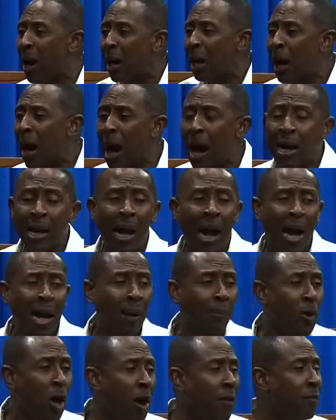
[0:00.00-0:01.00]
God,
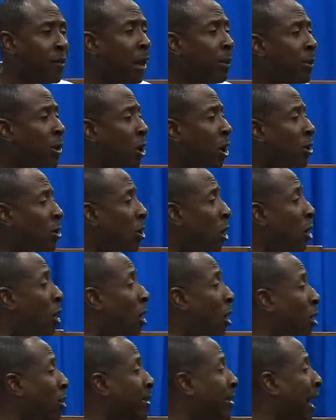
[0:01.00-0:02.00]
and them give me not no
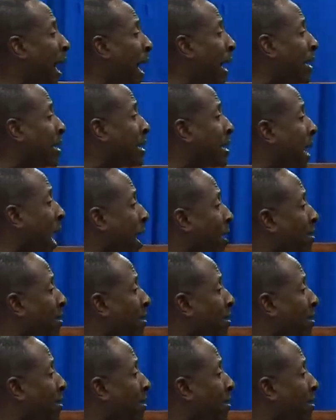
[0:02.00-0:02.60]
old tight star